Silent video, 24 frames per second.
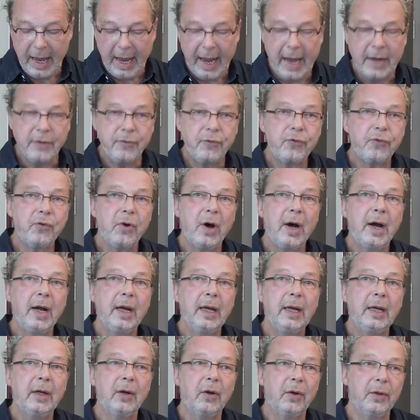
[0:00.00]
and
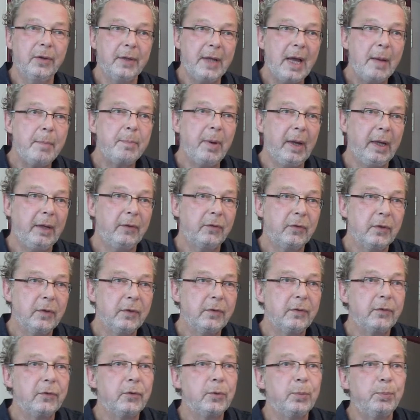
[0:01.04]
try on that
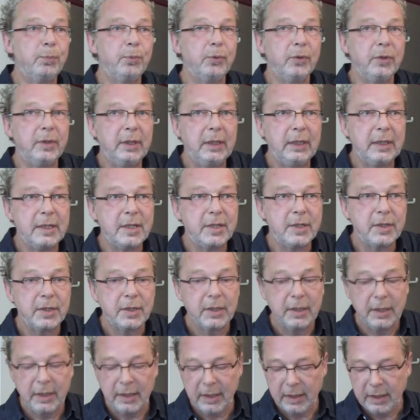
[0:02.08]
basis to predict
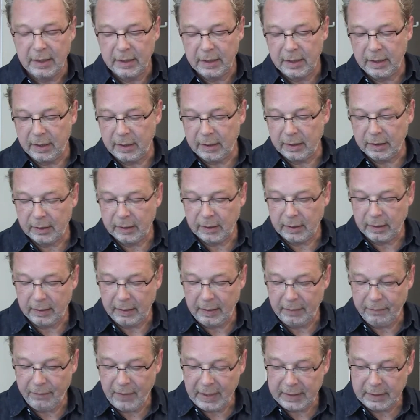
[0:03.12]
the
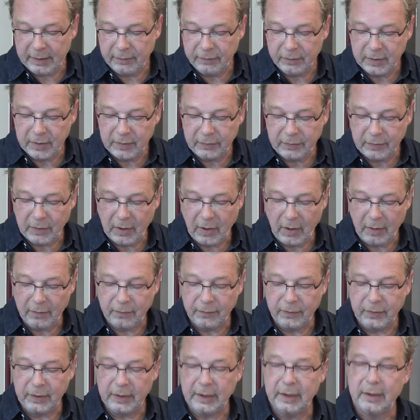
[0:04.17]
effectiveness
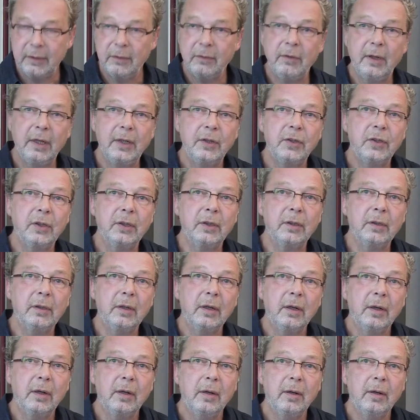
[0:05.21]
of the innovation